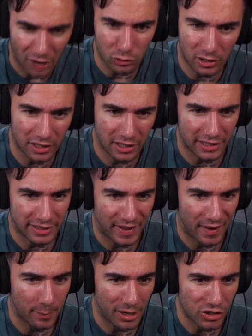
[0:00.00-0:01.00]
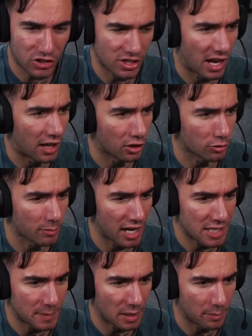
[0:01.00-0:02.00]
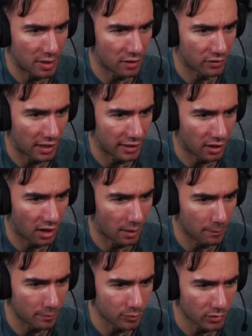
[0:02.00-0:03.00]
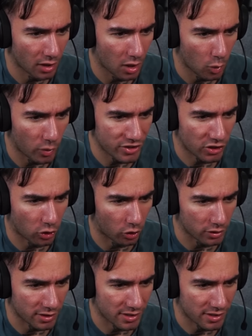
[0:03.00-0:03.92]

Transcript: really like the animation style. It reminds me a bit of like um what's it called?